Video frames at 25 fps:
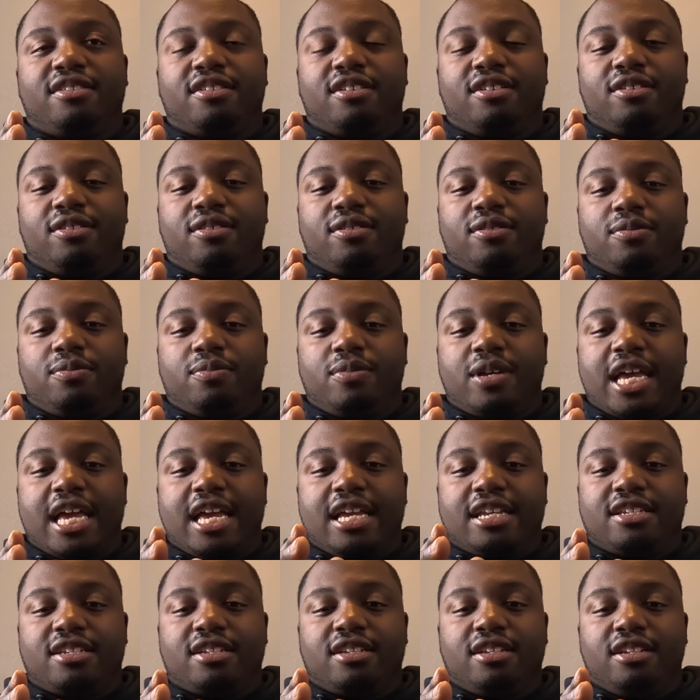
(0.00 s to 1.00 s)
um
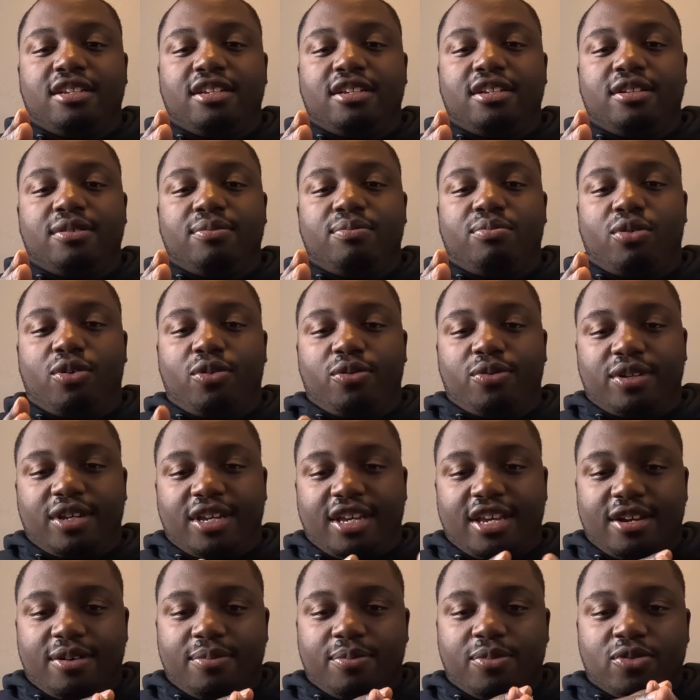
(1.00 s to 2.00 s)
actually broke the
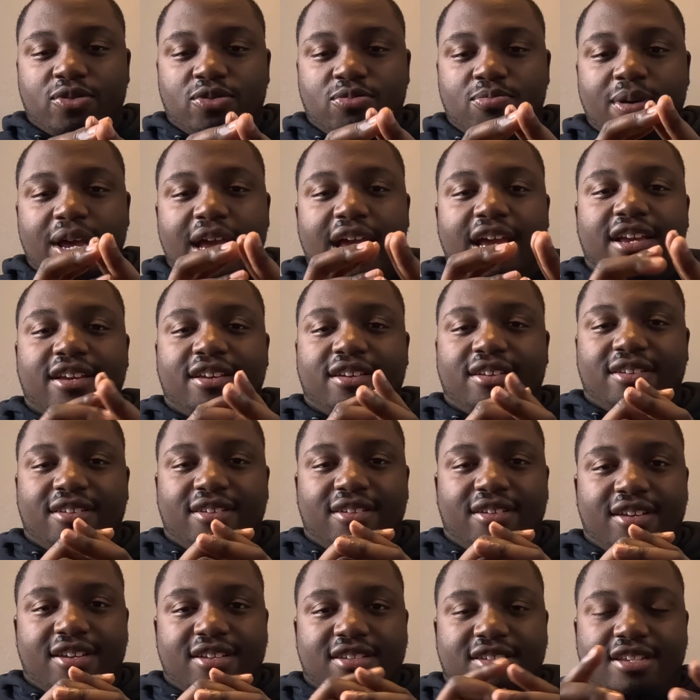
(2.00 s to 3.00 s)
camel's back,
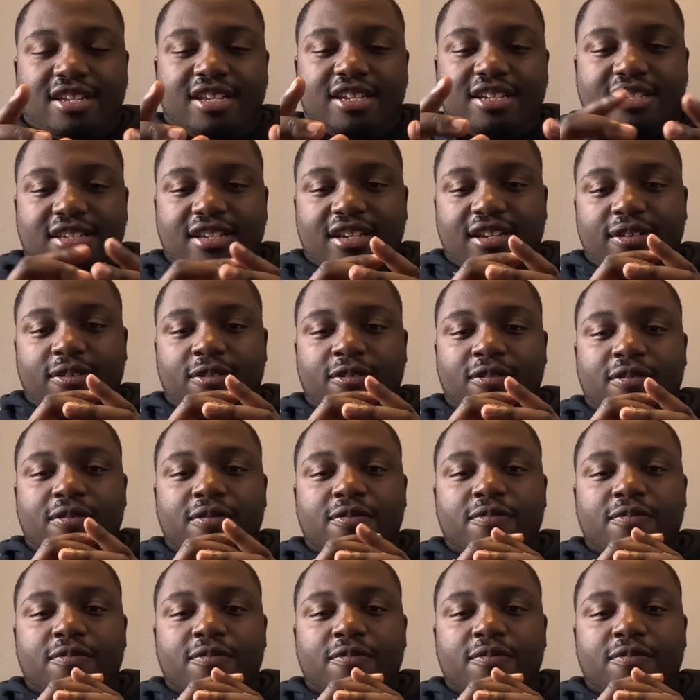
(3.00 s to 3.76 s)
as they say.